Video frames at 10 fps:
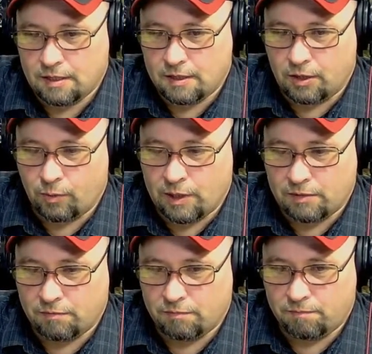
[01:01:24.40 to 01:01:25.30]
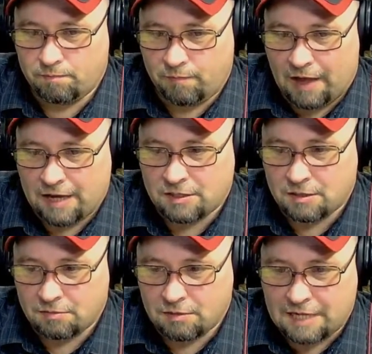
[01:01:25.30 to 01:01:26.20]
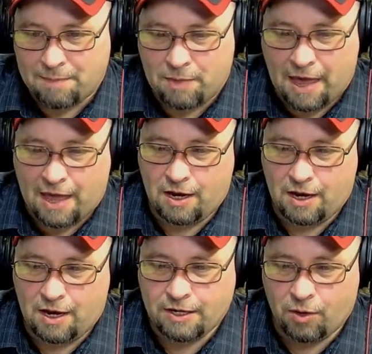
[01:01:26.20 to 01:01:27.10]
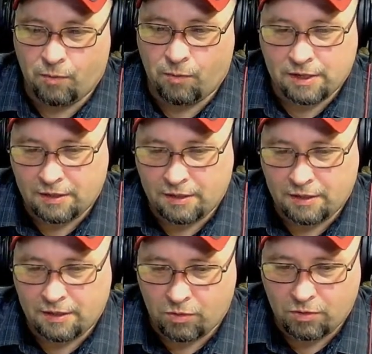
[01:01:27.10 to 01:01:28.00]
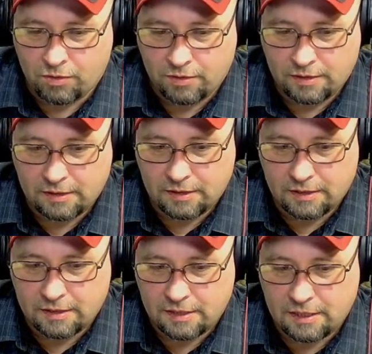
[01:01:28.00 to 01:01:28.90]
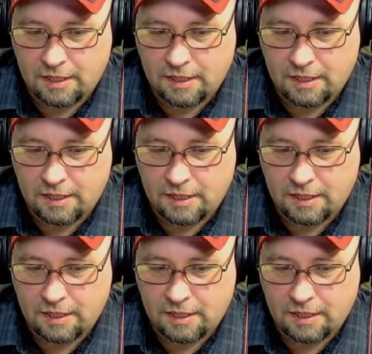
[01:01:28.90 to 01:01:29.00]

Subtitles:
You know what, Fox? Stop that. I don't want to. No. See?